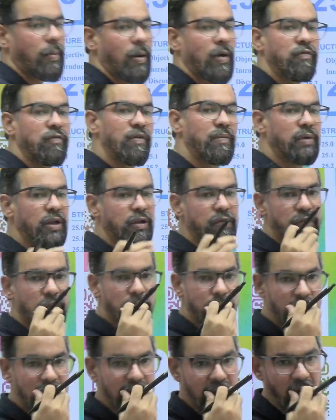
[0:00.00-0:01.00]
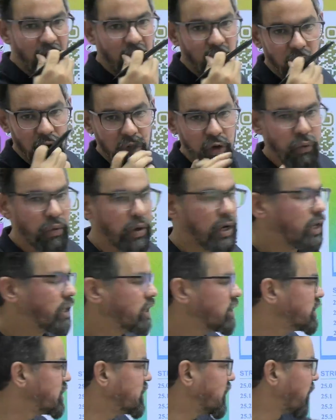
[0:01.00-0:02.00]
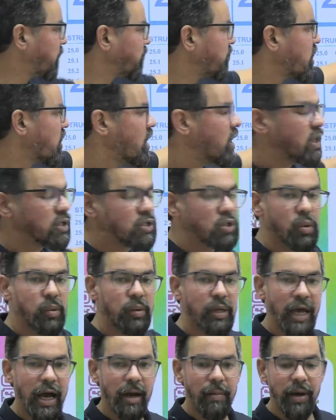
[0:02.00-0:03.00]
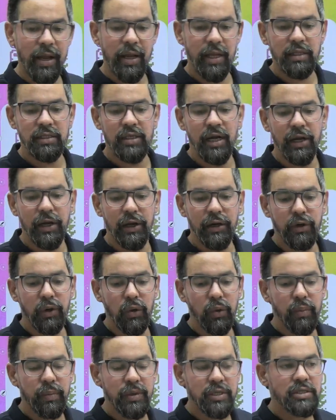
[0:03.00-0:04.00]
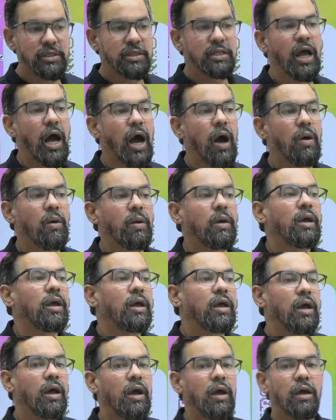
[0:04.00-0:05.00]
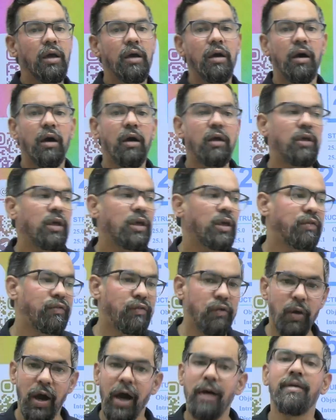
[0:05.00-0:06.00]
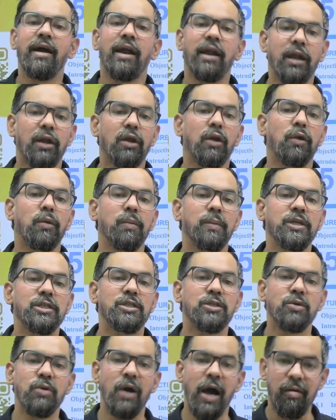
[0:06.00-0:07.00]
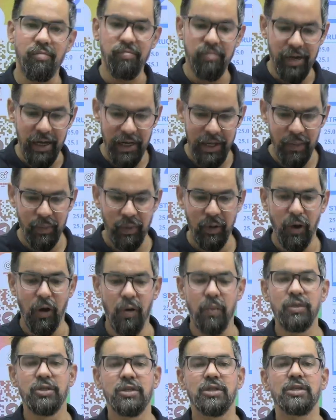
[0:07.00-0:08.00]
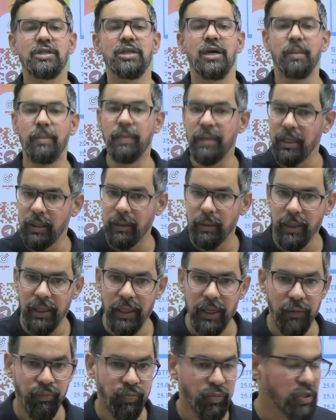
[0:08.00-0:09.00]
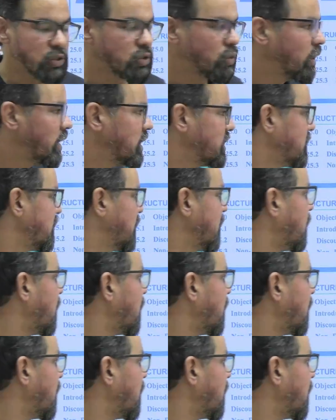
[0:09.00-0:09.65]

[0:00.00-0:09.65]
50-50 or whatever it is. Okay? So we have arranged 100 crore rupees. Now if you have 100 crore rupees, you have multiple options available. Okay? So let's say